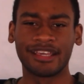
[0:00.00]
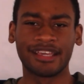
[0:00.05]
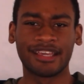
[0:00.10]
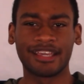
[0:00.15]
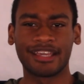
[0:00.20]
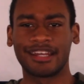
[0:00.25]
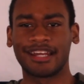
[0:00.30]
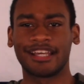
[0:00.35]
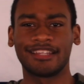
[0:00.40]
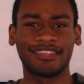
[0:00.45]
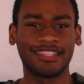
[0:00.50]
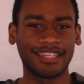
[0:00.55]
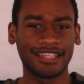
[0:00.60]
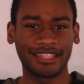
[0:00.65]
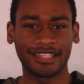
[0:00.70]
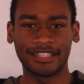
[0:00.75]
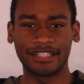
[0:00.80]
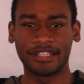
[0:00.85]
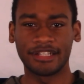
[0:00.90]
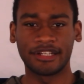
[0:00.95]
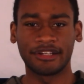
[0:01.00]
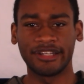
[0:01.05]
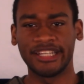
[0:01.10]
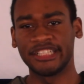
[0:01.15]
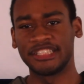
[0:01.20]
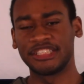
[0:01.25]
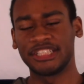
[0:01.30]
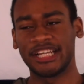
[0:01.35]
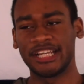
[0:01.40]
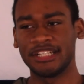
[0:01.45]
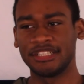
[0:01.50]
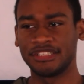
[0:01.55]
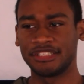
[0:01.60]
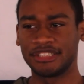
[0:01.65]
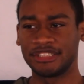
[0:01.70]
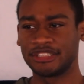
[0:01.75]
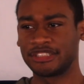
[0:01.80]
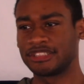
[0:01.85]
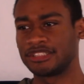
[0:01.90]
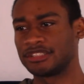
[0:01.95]
And I think it, you know, it
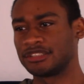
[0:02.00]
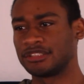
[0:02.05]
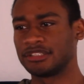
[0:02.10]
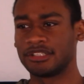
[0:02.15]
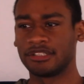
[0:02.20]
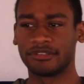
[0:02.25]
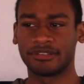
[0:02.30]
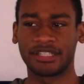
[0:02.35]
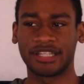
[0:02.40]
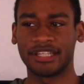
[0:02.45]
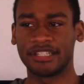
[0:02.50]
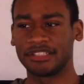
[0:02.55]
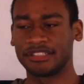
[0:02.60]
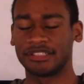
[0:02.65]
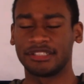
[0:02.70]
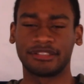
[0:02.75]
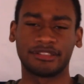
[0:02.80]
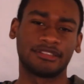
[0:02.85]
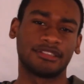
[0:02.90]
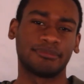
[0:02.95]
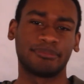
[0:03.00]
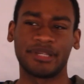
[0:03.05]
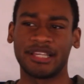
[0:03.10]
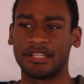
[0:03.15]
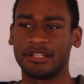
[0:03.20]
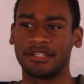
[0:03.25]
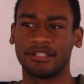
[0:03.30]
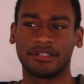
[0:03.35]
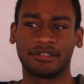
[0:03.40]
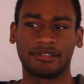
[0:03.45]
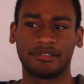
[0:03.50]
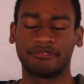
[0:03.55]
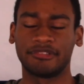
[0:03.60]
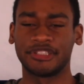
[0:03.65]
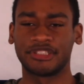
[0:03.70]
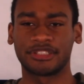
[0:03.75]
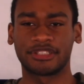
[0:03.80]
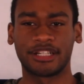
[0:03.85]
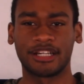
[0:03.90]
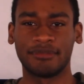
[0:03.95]
changes locations depending on
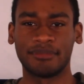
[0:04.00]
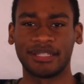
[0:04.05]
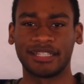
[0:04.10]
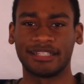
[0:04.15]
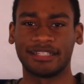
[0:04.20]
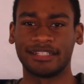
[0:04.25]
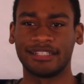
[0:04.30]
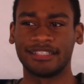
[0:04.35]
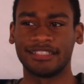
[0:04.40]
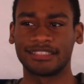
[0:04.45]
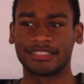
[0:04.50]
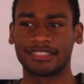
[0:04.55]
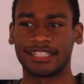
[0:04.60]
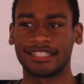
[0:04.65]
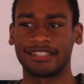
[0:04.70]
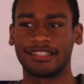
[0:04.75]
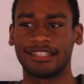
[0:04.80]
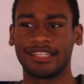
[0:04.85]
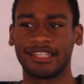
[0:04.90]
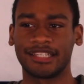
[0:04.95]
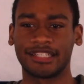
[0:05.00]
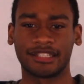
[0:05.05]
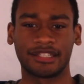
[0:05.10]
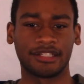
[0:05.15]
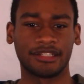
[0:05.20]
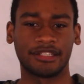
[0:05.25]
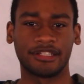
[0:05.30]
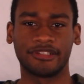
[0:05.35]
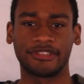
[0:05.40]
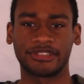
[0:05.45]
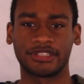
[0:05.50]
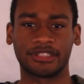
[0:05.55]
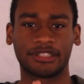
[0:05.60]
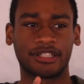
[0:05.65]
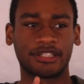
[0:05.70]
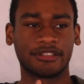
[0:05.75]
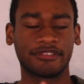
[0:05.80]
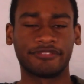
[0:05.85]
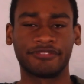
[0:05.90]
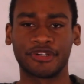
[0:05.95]
which comic it is. Cause I think there's
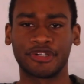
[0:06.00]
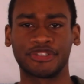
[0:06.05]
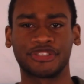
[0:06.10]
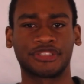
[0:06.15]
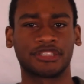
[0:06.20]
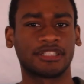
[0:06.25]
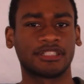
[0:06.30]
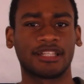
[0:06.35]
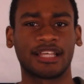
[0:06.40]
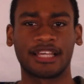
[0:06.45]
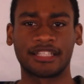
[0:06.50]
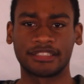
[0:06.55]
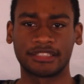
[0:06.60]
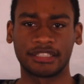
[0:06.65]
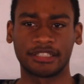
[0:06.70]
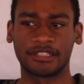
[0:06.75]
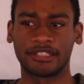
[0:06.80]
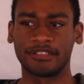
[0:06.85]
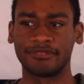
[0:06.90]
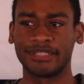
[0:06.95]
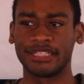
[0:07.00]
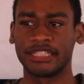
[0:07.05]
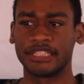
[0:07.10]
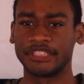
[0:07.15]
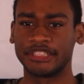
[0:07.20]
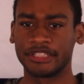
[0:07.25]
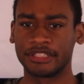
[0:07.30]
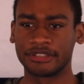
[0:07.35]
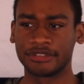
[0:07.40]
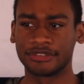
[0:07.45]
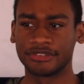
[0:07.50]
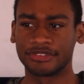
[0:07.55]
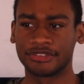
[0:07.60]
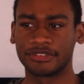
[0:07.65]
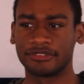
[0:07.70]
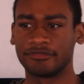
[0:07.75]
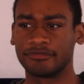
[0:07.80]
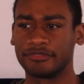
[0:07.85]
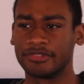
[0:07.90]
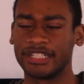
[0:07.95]
another version that's in the jungle
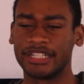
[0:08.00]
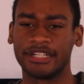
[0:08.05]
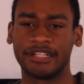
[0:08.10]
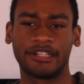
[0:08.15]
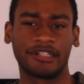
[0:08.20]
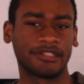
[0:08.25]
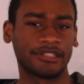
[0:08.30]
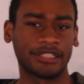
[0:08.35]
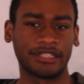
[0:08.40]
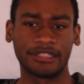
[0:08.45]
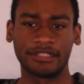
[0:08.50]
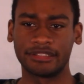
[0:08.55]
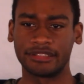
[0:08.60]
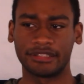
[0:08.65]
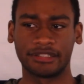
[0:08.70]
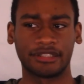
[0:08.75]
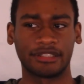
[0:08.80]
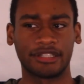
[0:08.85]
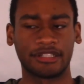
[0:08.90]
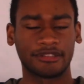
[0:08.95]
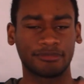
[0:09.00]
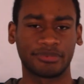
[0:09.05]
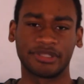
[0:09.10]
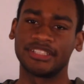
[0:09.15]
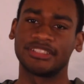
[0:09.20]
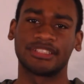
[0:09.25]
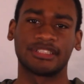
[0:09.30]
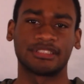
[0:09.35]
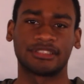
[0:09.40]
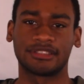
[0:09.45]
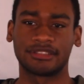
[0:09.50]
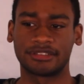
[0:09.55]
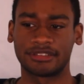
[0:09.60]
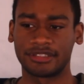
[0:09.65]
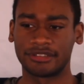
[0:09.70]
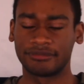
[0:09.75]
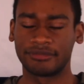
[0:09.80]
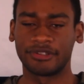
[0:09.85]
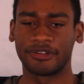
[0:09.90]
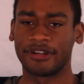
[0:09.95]
somewhere, and another place that's
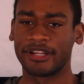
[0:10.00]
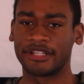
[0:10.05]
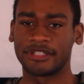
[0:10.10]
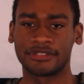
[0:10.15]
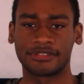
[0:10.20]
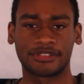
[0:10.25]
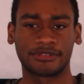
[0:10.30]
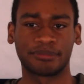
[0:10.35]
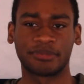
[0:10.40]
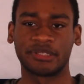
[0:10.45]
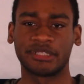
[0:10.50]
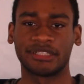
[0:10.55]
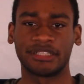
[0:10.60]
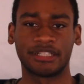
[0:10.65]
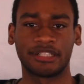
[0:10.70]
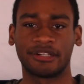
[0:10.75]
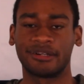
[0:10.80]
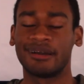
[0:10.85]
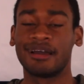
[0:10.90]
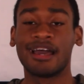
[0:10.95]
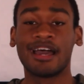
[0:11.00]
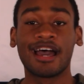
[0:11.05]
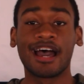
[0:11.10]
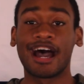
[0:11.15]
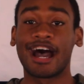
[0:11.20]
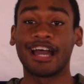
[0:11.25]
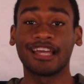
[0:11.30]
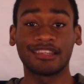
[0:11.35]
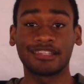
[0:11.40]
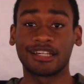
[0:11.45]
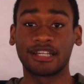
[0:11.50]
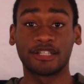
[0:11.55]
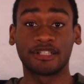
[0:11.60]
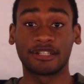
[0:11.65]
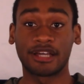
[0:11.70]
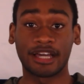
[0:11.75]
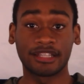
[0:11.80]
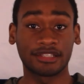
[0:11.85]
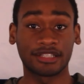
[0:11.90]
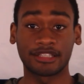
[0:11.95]
somewhere else. But you know, I
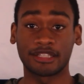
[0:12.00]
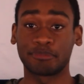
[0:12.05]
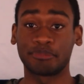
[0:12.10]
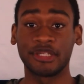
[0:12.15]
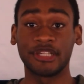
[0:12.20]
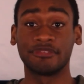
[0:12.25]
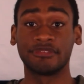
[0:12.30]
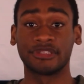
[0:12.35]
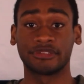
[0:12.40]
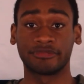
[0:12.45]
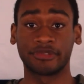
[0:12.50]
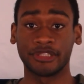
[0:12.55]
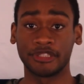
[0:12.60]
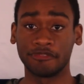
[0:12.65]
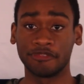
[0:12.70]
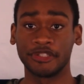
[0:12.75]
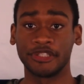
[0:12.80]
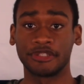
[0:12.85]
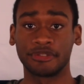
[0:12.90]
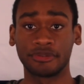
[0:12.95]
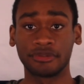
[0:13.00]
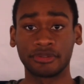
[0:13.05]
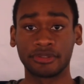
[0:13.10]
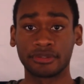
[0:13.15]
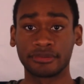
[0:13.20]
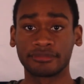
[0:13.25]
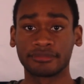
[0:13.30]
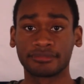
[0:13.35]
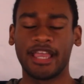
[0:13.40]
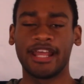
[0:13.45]
thought the pit was really, really cool.